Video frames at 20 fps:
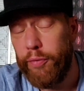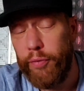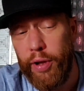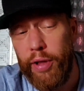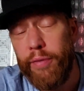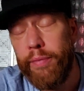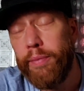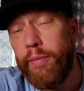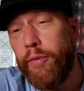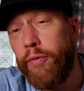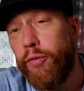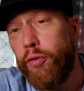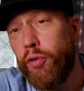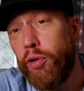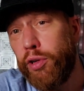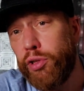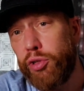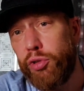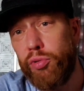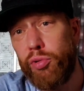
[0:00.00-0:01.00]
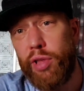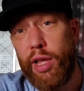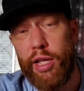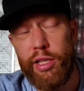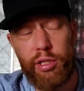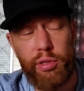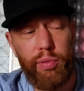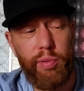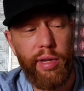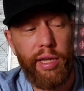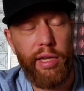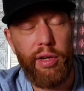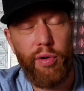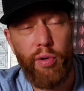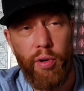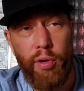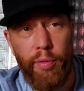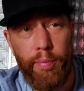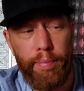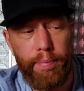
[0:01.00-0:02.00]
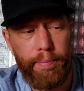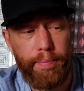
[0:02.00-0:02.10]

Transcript: even before I saw that tweet or